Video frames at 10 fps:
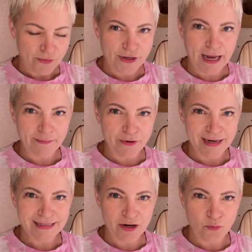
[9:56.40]
the camera
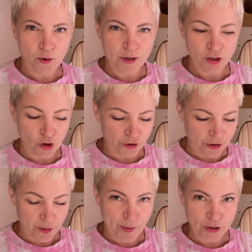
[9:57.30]
is going to wobble a lot, and I
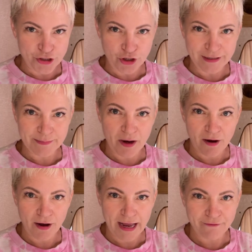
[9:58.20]
apologise, but
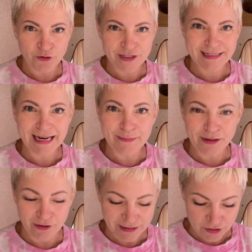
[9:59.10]
I haven't got the
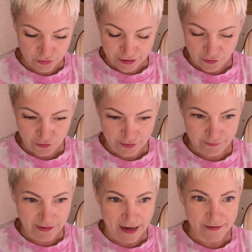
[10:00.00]
stabilisers on
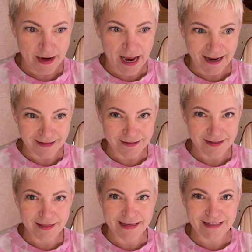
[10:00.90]
van, and
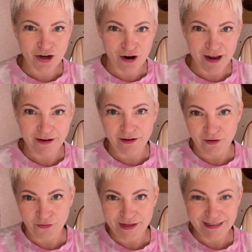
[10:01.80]
this tyre on this